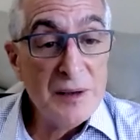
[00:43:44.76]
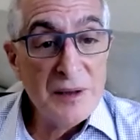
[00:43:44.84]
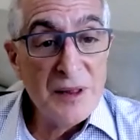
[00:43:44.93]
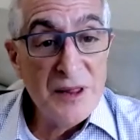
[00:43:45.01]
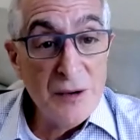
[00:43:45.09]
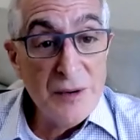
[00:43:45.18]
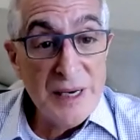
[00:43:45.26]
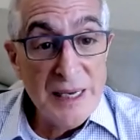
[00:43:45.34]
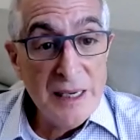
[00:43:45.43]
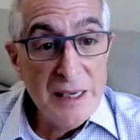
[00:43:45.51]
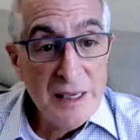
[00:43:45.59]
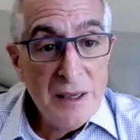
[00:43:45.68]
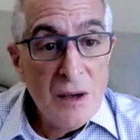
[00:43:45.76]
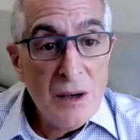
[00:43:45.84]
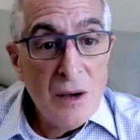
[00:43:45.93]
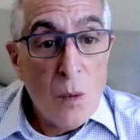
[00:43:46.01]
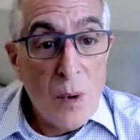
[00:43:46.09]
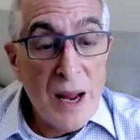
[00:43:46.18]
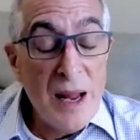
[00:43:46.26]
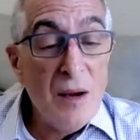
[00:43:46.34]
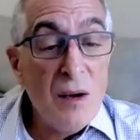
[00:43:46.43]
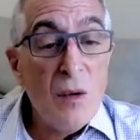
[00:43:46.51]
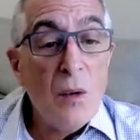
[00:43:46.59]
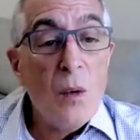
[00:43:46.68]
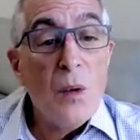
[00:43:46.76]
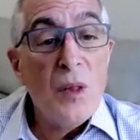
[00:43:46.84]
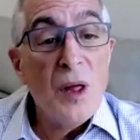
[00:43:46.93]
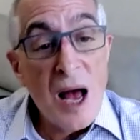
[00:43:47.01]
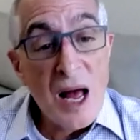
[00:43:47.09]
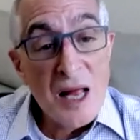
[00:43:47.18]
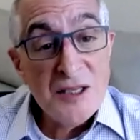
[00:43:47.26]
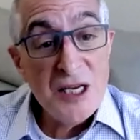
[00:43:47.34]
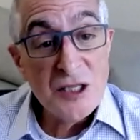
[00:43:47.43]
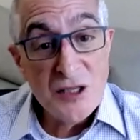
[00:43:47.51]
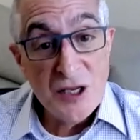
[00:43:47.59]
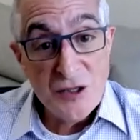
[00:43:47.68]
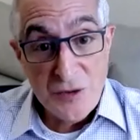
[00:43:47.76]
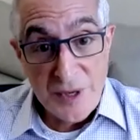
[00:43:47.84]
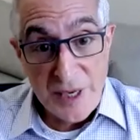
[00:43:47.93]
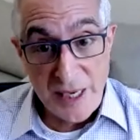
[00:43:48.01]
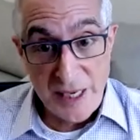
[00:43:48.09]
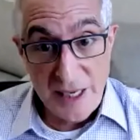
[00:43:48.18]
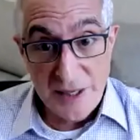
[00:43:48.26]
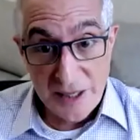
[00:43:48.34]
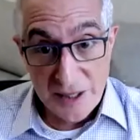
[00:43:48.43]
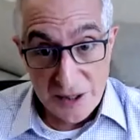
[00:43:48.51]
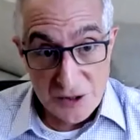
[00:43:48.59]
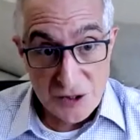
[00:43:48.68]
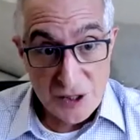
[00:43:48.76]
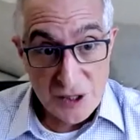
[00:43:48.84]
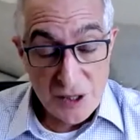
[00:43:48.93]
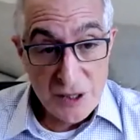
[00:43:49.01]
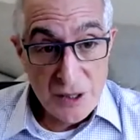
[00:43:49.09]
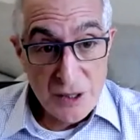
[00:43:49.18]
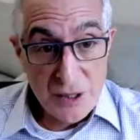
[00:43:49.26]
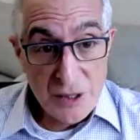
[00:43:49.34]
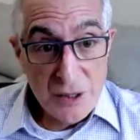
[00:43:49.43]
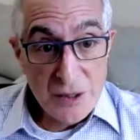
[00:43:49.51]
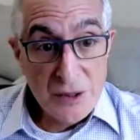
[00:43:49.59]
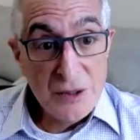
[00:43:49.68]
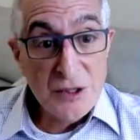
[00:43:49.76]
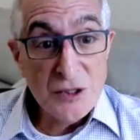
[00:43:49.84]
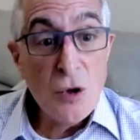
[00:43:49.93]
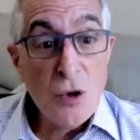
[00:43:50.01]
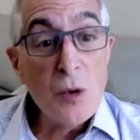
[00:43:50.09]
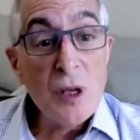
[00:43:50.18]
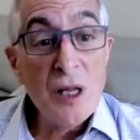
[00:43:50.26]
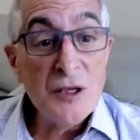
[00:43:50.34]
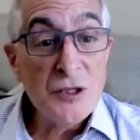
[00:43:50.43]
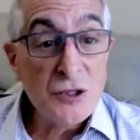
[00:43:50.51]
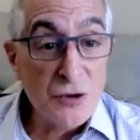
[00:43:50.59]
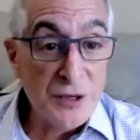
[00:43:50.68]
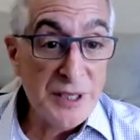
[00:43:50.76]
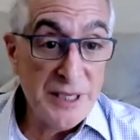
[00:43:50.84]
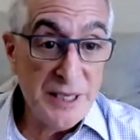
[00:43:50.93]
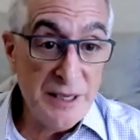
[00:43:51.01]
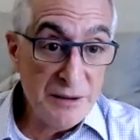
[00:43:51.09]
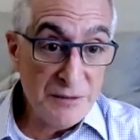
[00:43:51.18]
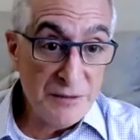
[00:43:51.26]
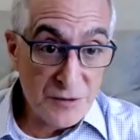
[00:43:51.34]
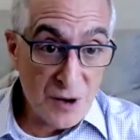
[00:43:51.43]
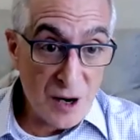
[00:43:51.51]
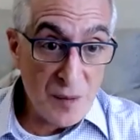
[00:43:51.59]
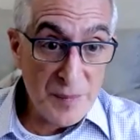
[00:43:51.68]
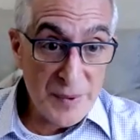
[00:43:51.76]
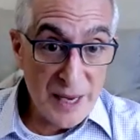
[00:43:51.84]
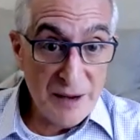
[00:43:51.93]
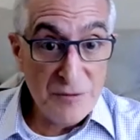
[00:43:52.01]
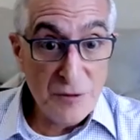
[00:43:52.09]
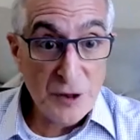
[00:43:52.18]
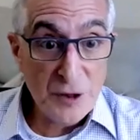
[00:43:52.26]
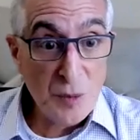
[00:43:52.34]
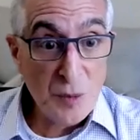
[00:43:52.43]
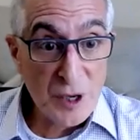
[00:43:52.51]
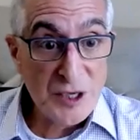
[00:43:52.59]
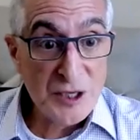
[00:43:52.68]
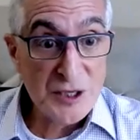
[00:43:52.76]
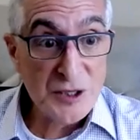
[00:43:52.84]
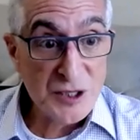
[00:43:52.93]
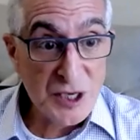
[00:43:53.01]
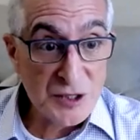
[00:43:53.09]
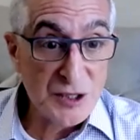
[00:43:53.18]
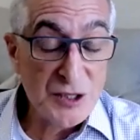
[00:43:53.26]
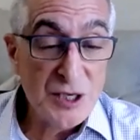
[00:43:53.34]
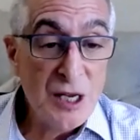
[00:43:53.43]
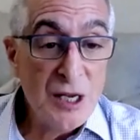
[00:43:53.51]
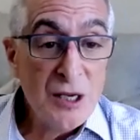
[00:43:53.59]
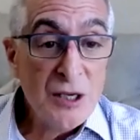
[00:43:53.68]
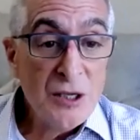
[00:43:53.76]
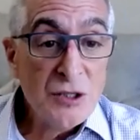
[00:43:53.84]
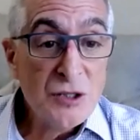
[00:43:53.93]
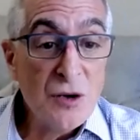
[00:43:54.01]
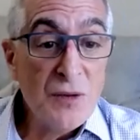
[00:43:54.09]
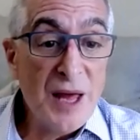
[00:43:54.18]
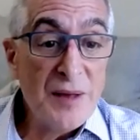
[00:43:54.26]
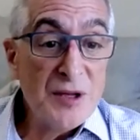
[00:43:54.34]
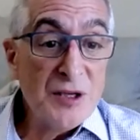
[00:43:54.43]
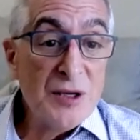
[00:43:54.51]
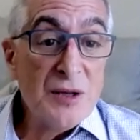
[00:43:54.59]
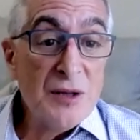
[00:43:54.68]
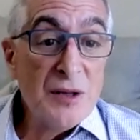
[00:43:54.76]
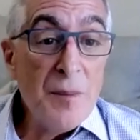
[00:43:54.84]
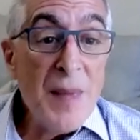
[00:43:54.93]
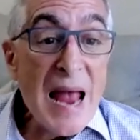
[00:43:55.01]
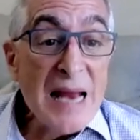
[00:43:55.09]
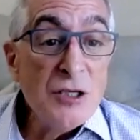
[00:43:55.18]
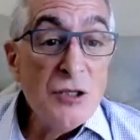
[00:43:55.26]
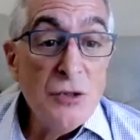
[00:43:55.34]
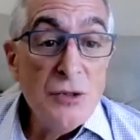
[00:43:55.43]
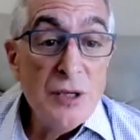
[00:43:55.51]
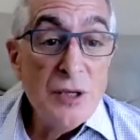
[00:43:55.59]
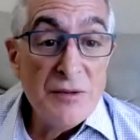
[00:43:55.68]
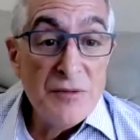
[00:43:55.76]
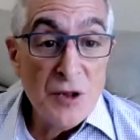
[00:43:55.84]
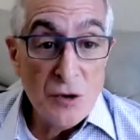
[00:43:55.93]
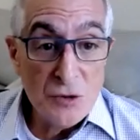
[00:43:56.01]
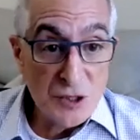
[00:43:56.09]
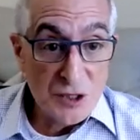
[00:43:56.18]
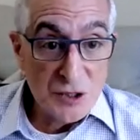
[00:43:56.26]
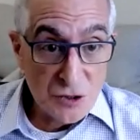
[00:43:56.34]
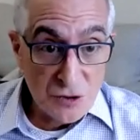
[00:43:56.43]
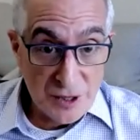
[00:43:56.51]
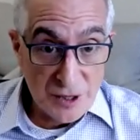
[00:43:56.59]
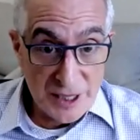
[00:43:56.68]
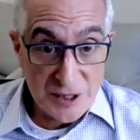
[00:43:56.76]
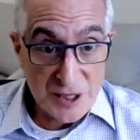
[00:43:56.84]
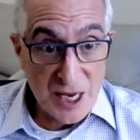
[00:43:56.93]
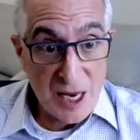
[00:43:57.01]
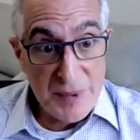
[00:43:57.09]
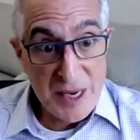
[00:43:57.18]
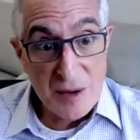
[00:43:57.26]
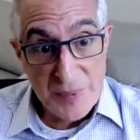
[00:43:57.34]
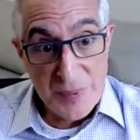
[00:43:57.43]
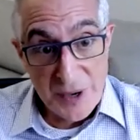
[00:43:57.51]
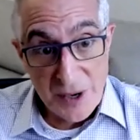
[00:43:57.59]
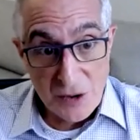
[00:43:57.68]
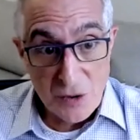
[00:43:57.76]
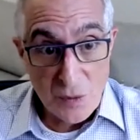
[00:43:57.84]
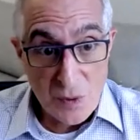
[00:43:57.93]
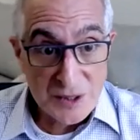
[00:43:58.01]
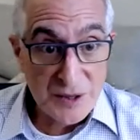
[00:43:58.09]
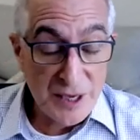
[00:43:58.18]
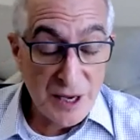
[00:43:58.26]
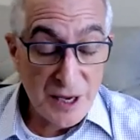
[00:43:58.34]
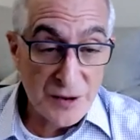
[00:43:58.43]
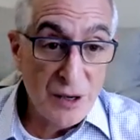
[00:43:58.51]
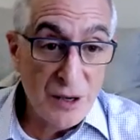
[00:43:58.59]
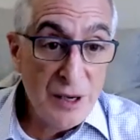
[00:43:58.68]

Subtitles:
theory way, the context that you need is the total uncertainty from a full enumeration census, so that the magnitude of those uncertainties can be compared one to the other.